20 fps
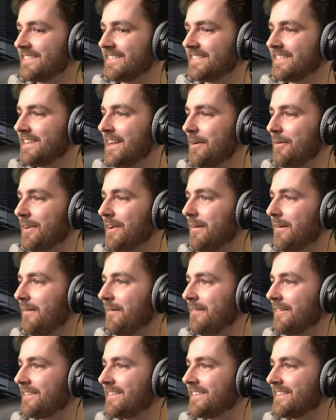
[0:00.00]
There we
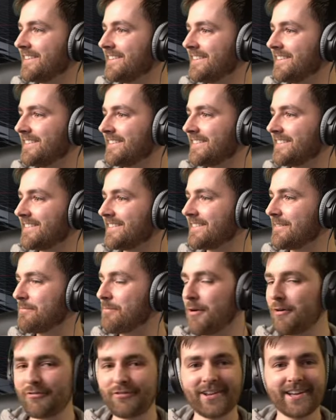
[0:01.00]
go.
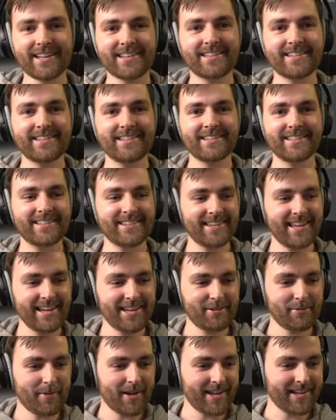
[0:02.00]
Perfect. Thank
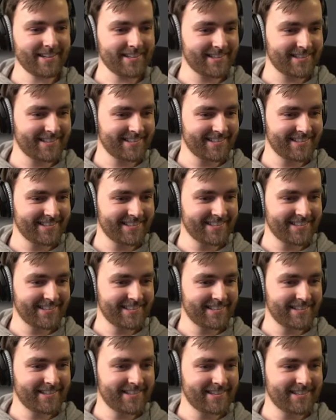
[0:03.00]
you, man.
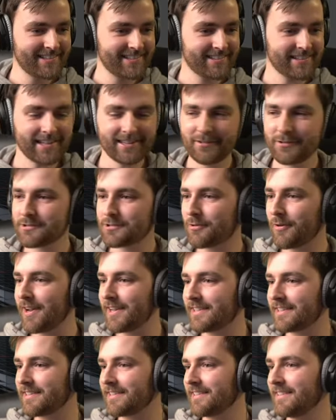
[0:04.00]
That looks
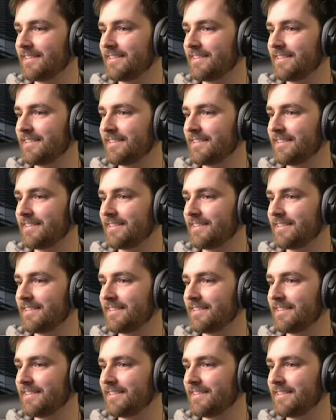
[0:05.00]
great.